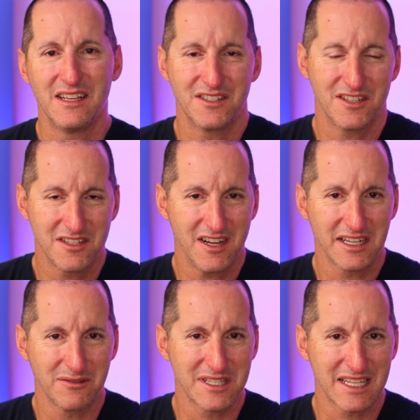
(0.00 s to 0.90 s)
And so
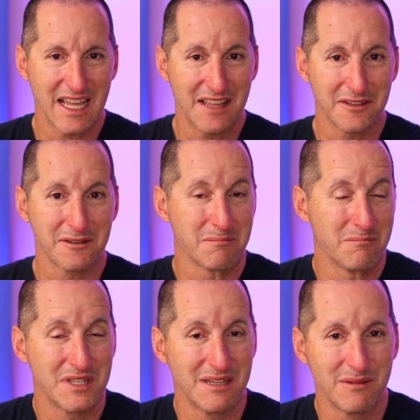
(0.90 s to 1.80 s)
Tiger was the cat that
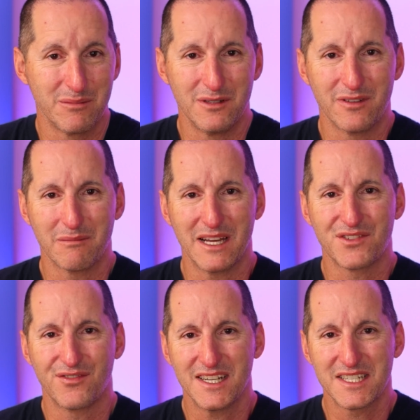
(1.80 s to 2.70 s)
seemed a perfect
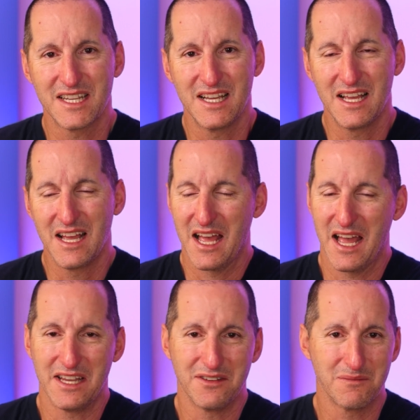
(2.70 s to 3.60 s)
match for us.
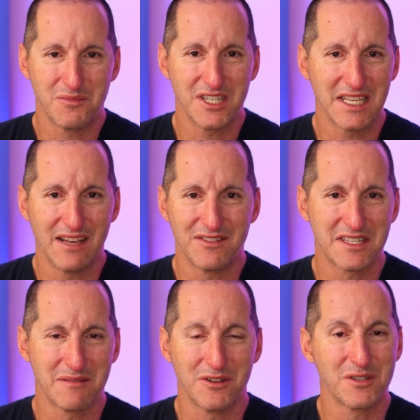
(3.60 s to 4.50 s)
And she gave us
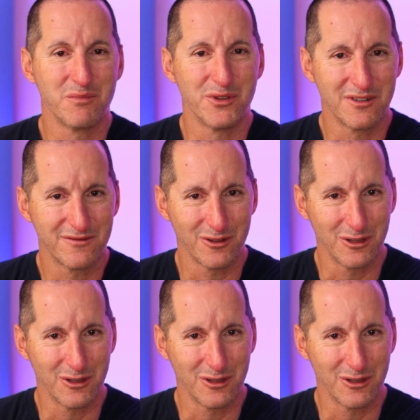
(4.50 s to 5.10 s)
the most beautiful